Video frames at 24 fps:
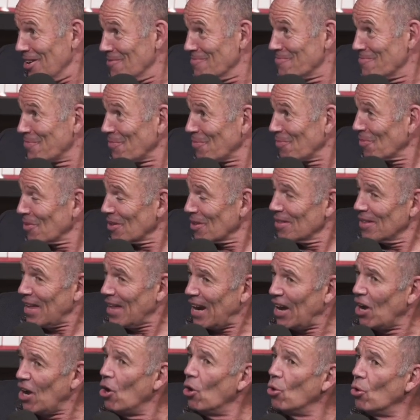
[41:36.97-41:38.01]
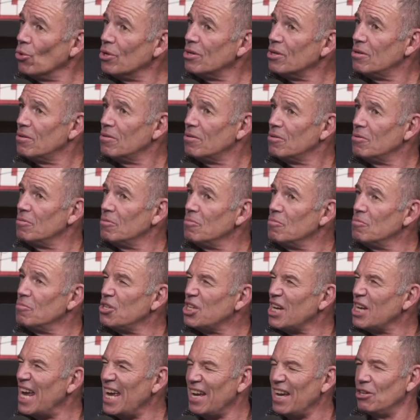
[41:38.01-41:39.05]
um, that I owed
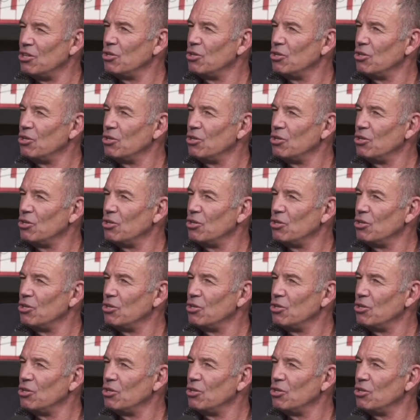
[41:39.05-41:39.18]
Take,